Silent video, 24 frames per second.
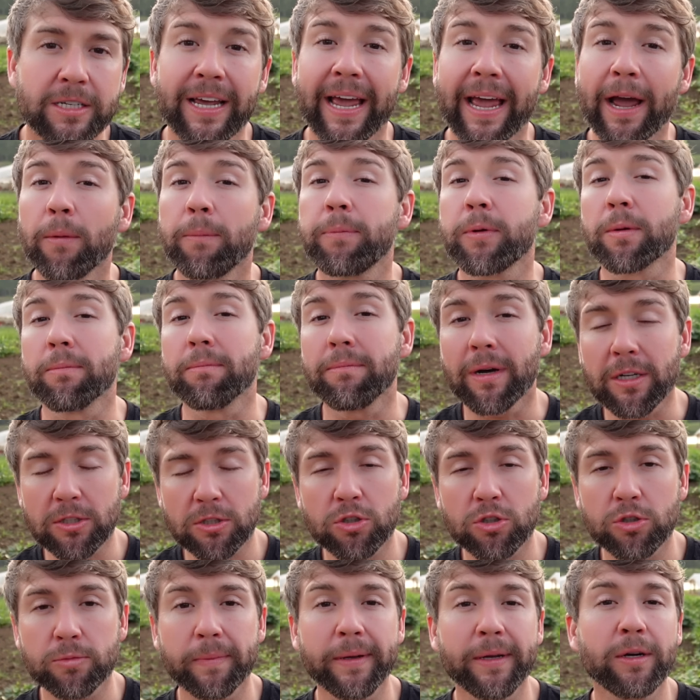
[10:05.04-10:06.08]
to help your
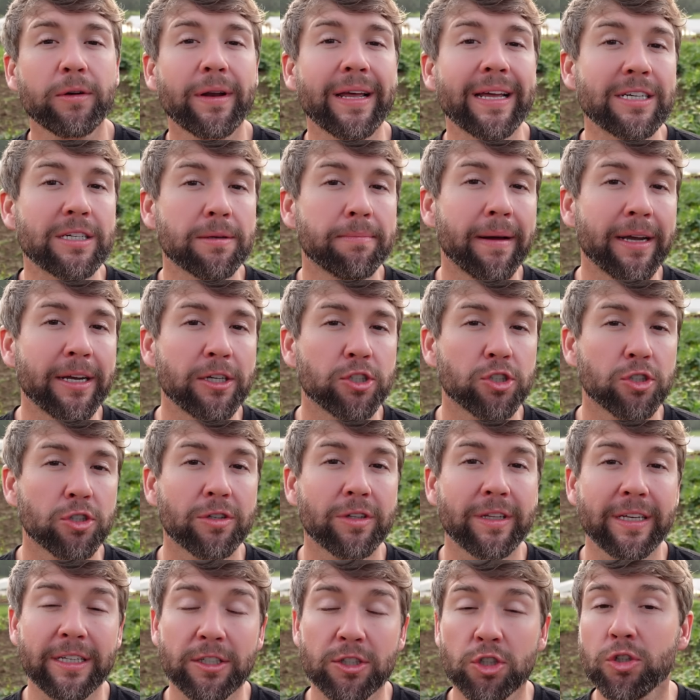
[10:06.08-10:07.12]
muscles build and to make sure
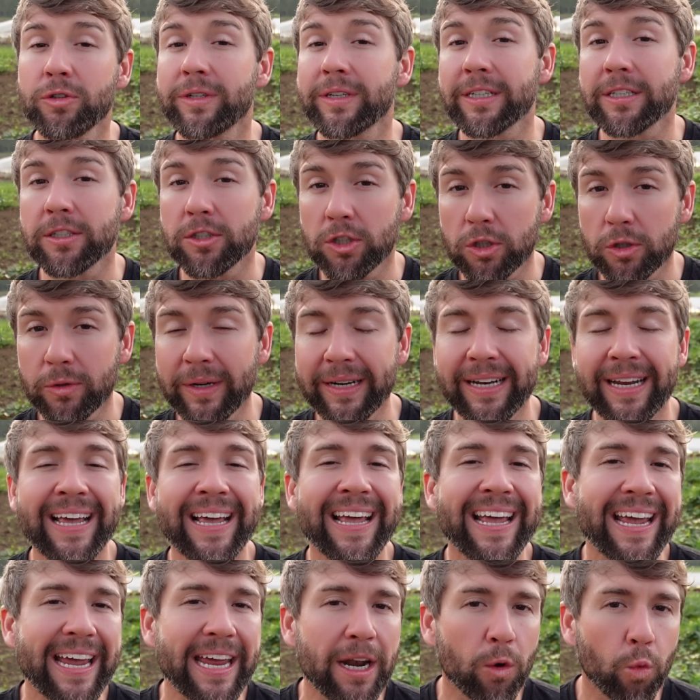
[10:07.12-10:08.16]
that you can do it
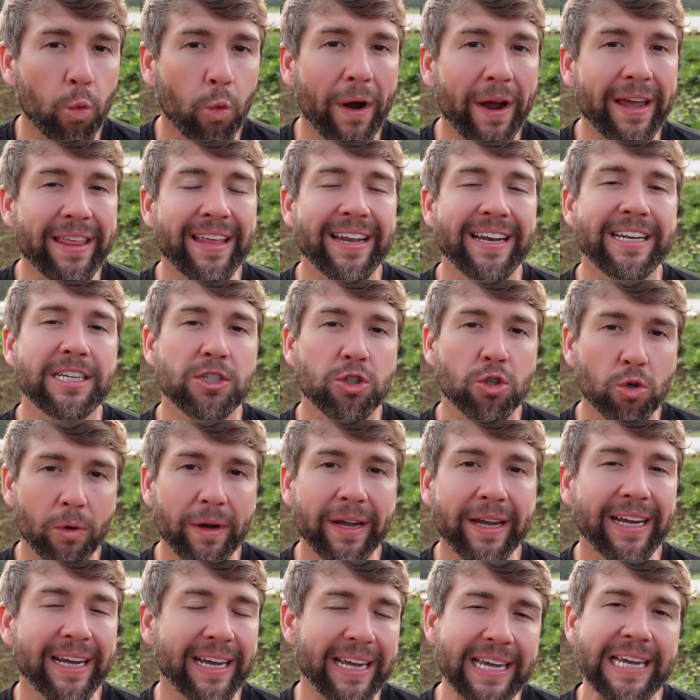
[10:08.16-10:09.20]
in a way that is
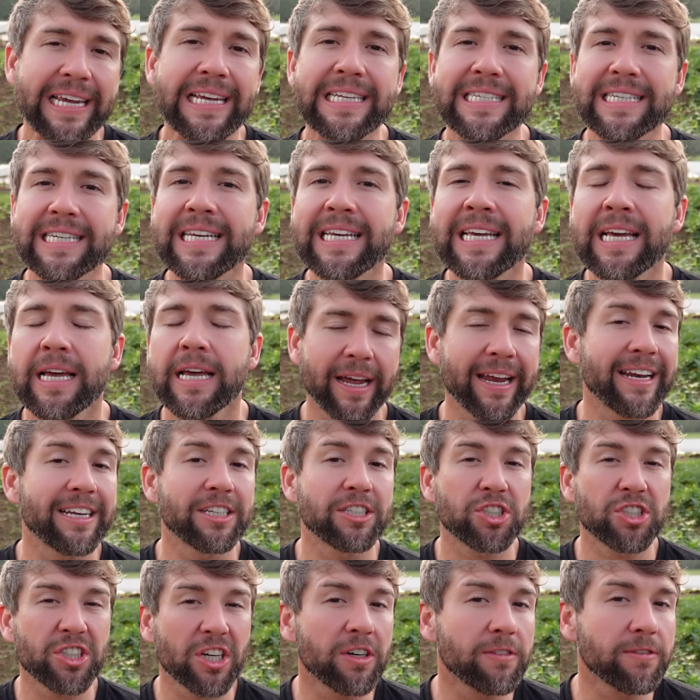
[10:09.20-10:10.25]
quick, easy, and is
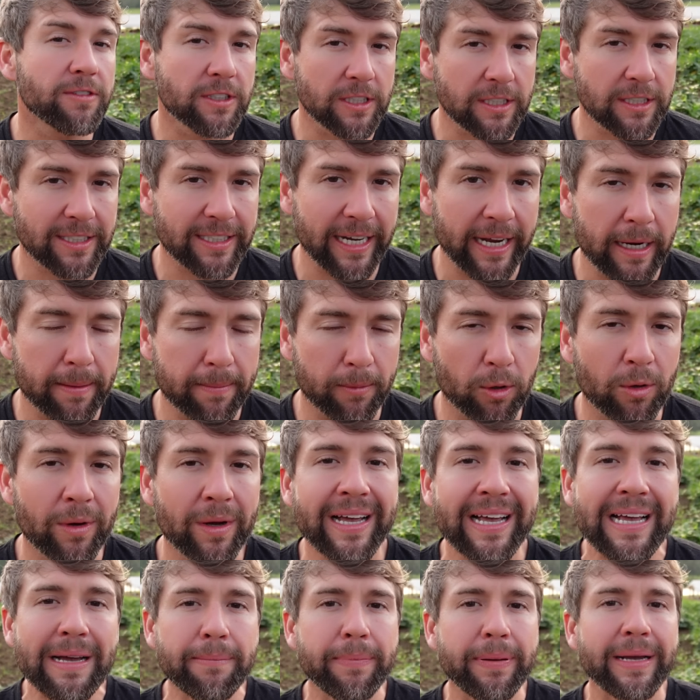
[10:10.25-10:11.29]
shelf sustainable.
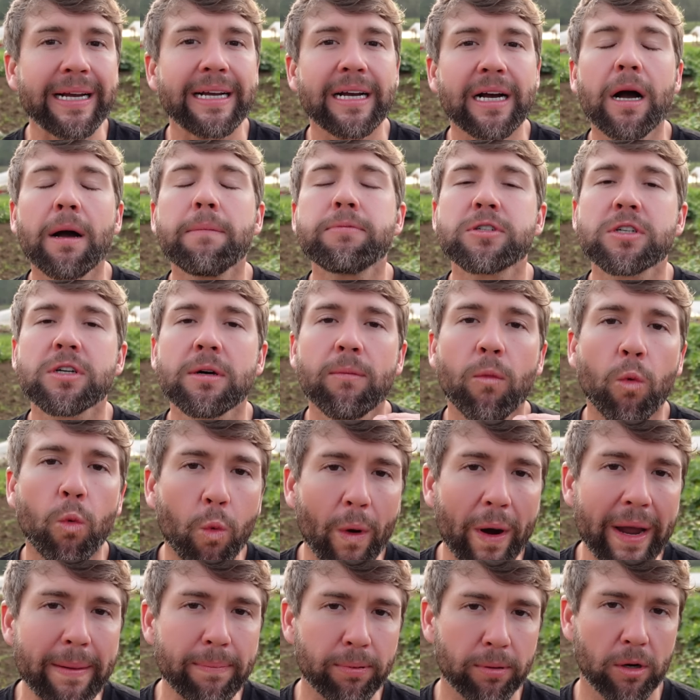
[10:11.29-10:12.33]
Pick up some
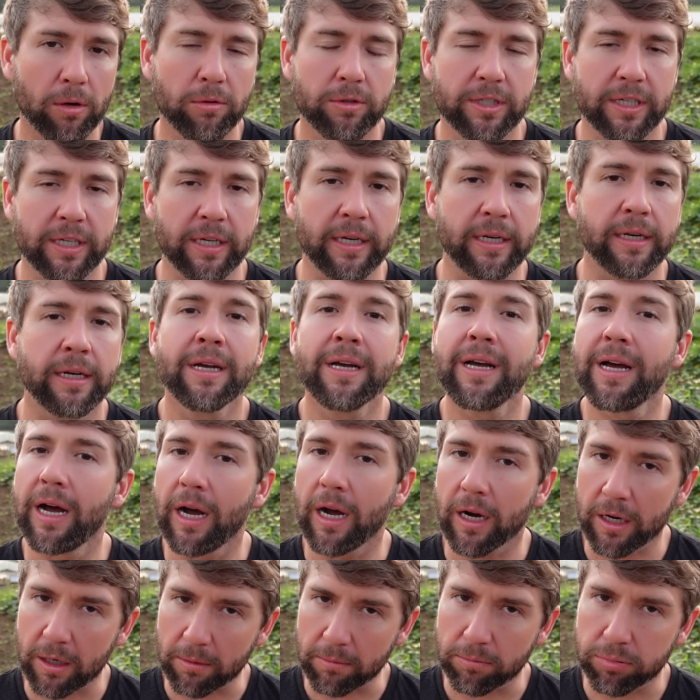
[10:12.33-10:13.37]
whey protein,
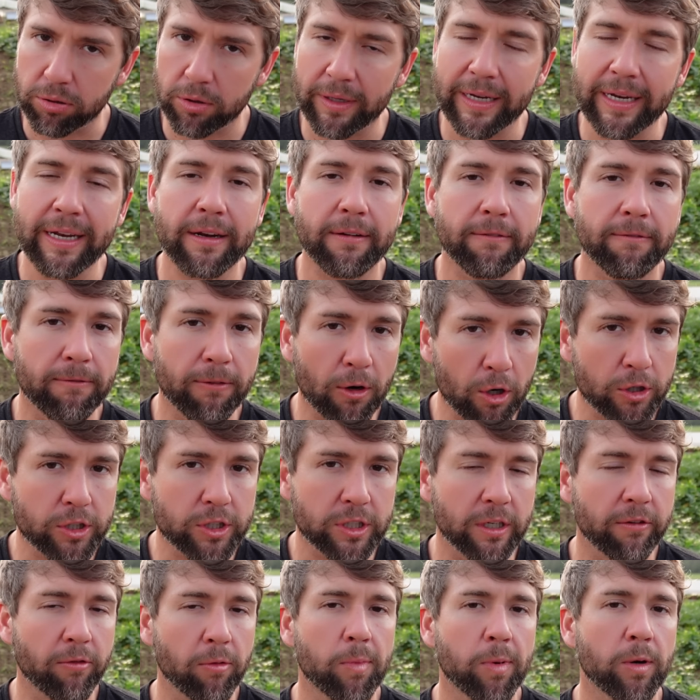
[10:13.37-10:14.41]
a complete
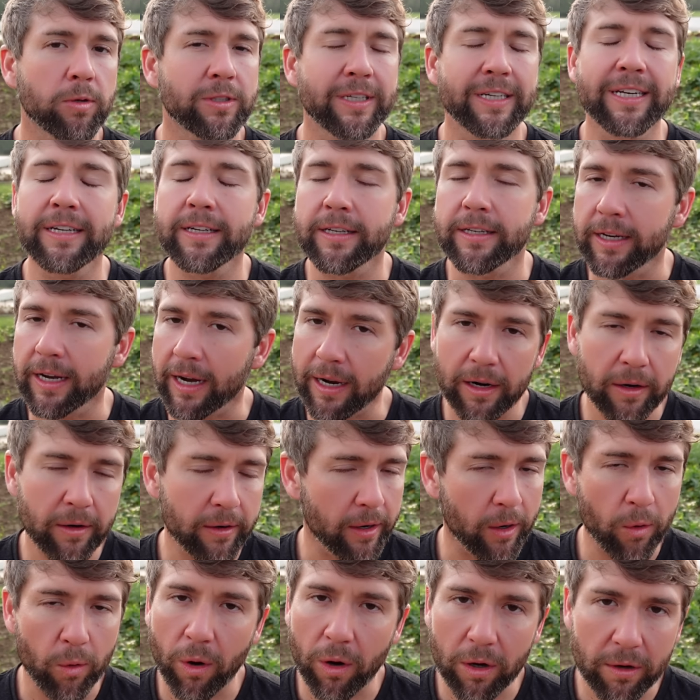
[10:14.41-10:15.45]
version of a protein, not,
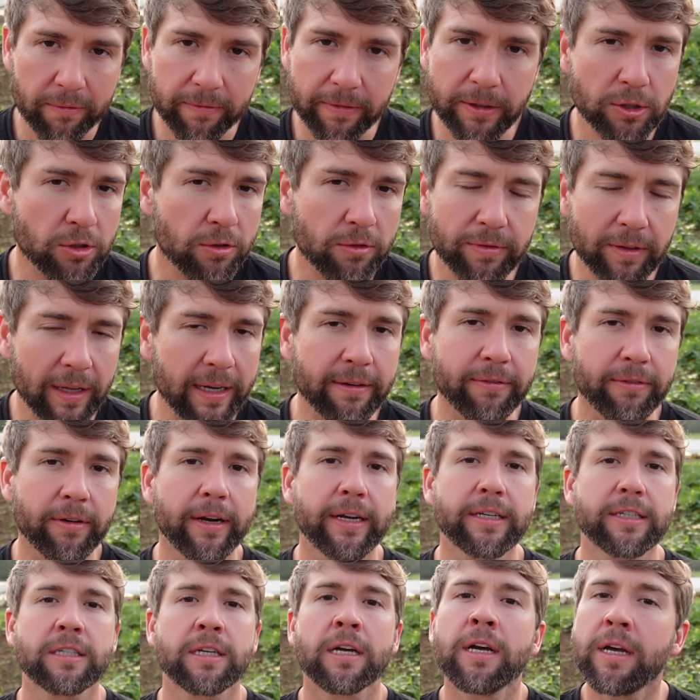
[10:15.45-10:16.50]
no artificial
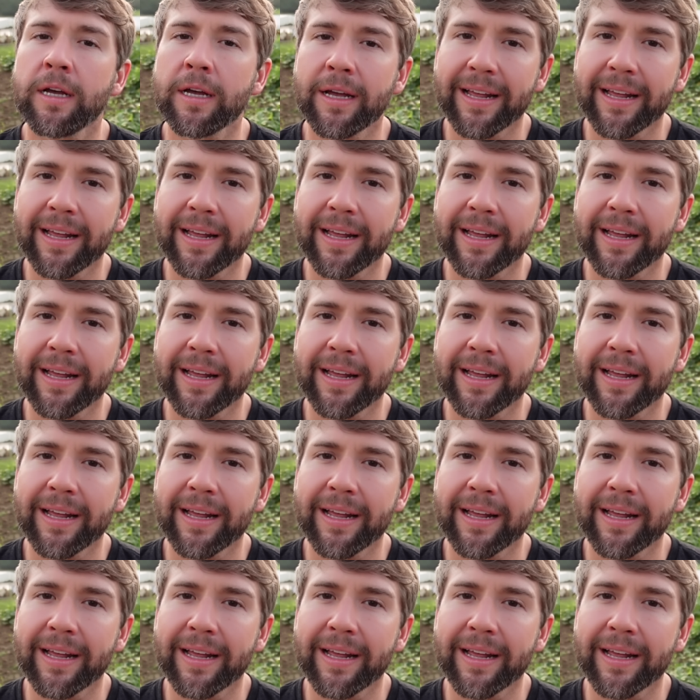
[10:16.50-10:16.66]
flavorings.